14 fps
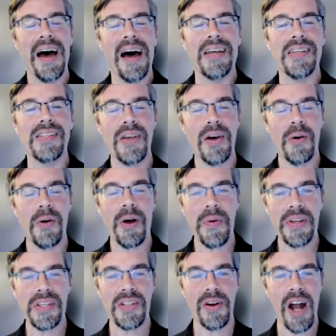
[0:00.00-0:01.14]
So I
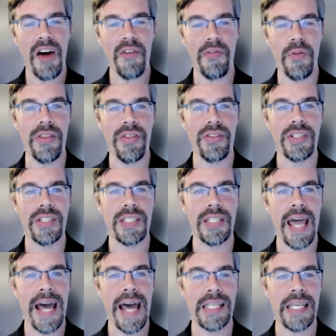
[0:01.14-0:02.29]
want to start off with just
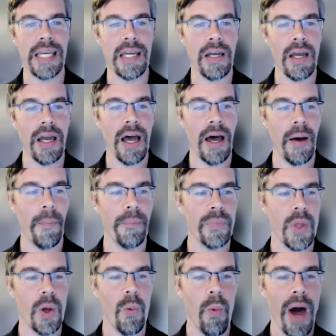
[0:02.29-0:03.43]
asking,
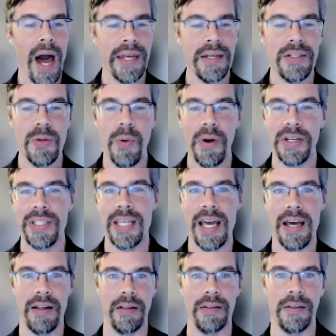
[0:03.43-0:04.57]
why did you want to
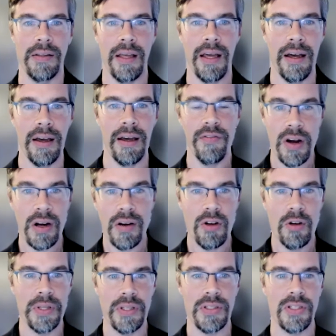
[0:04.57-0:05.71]
tell Vera
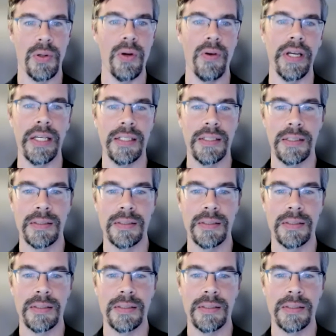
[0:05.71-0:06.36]
Rubin's story?